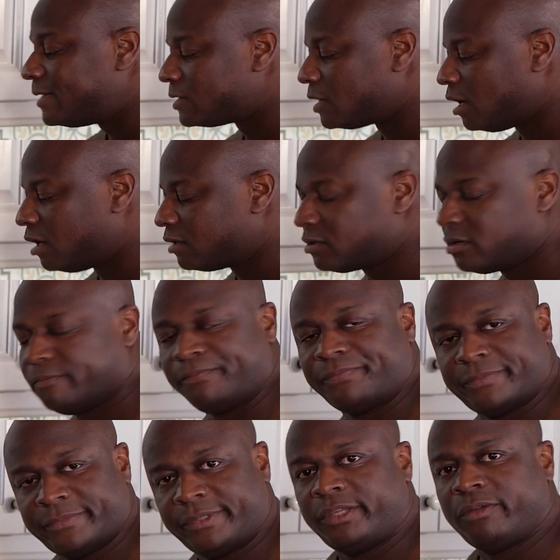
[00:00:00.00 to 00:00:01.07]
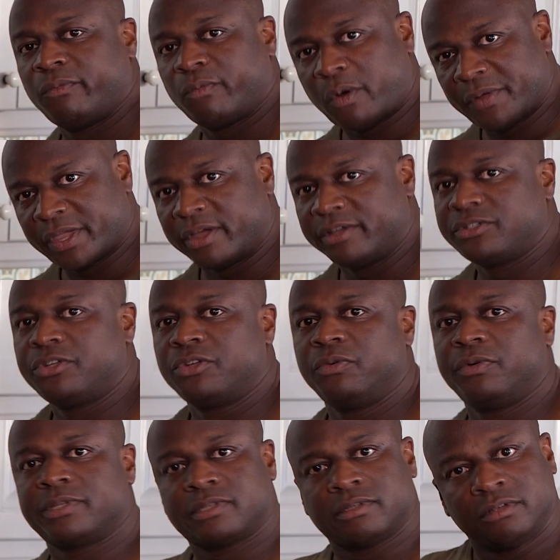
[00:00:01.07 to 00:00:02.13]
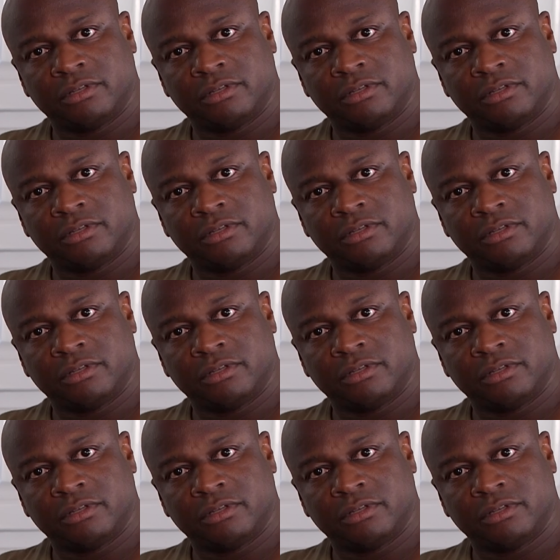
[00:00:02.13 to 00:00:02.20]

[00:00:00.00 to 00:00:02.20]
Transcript: Depends a lot. So what we're going to do